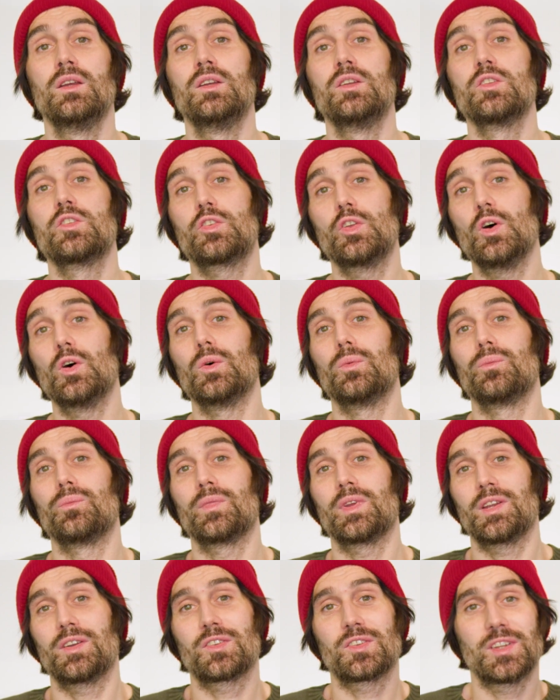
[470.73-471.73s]
So,
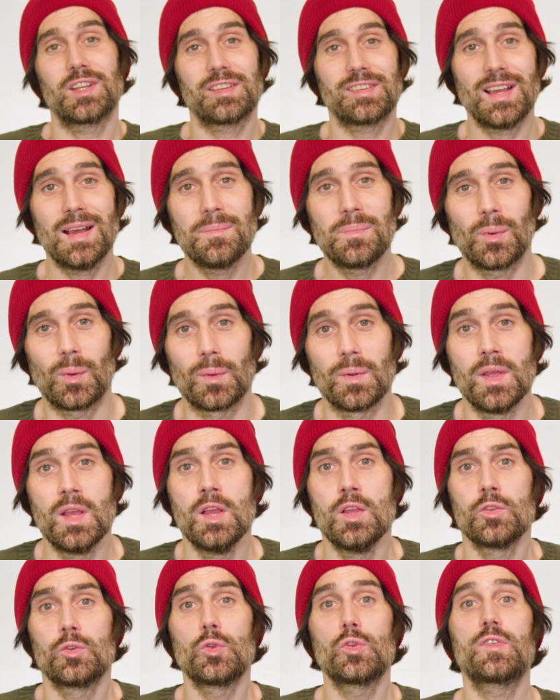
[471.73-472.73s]
here's an example.
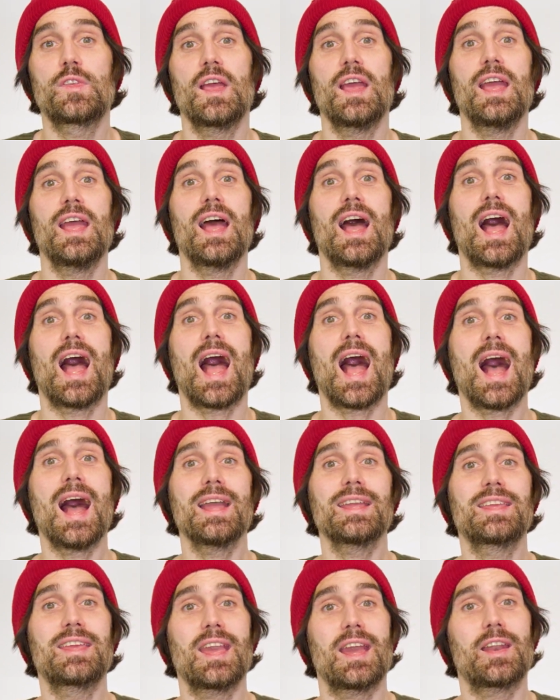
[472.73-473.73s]
To say
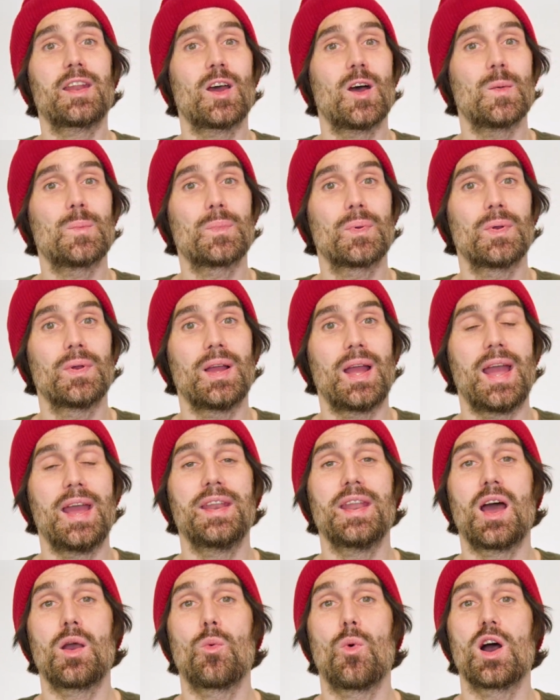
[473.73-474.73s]
I get up
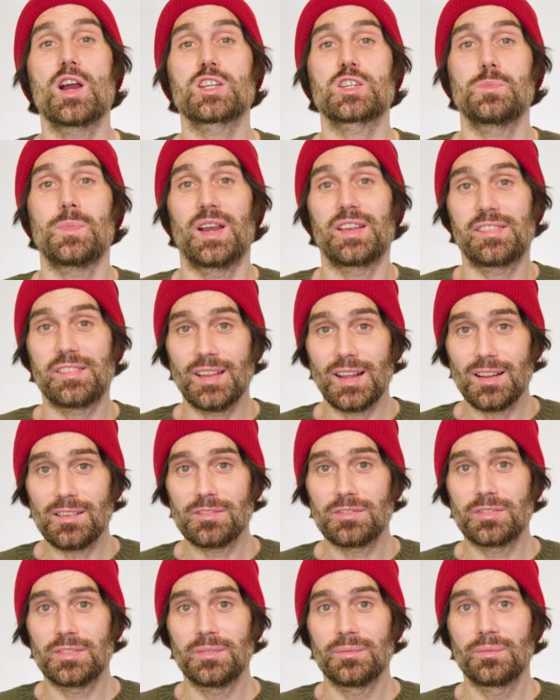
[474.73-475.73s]
and I wash
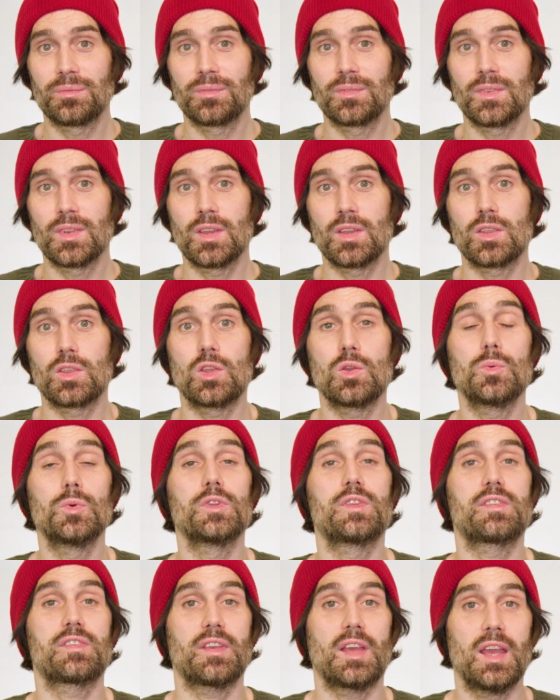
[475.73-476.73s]
myself, you
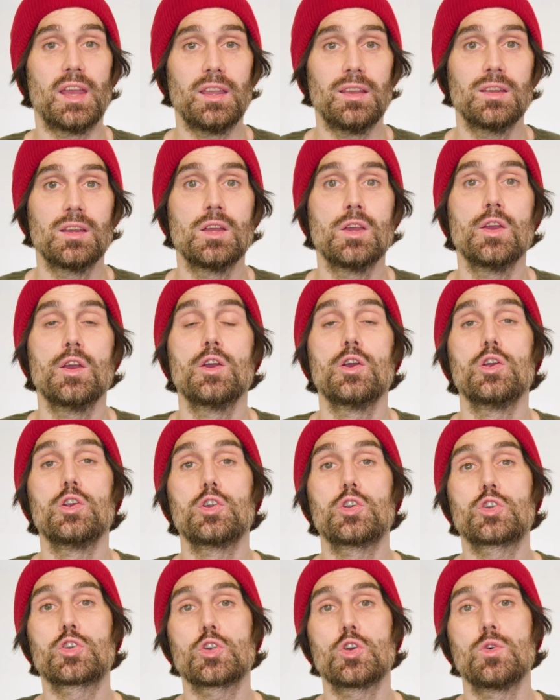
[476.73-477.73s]
would say
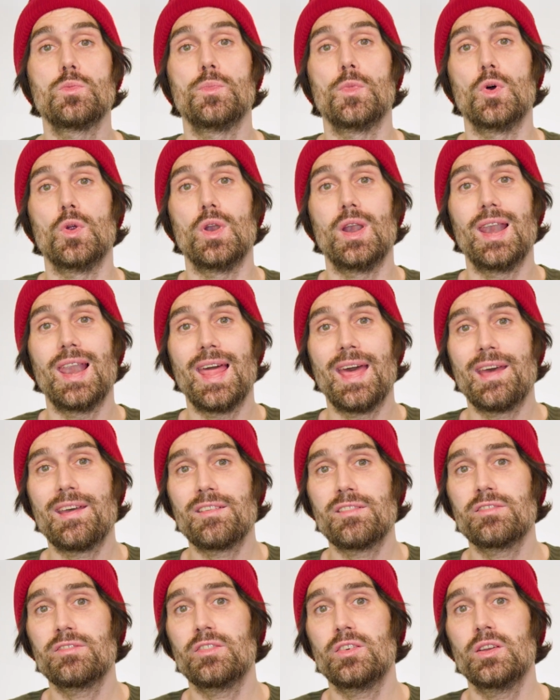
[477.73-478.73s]
je me
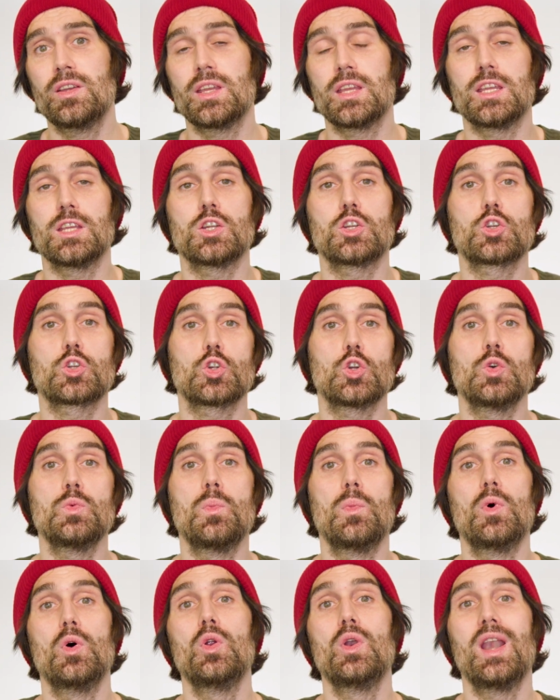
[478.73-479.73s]
lève et je
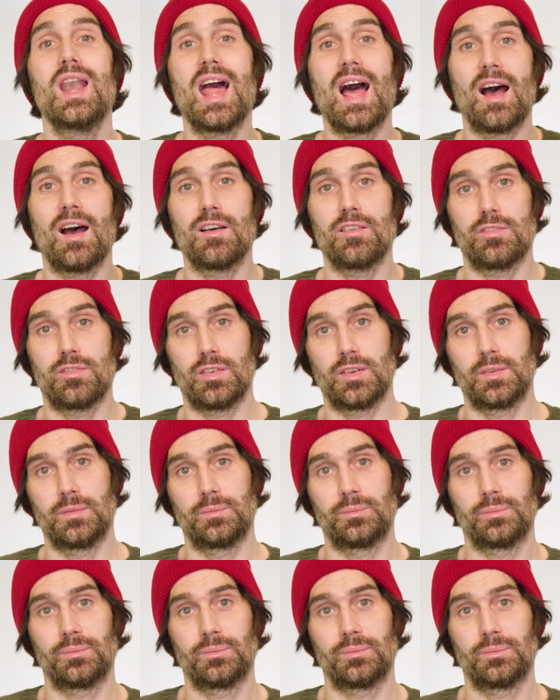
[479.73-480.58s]
me lave.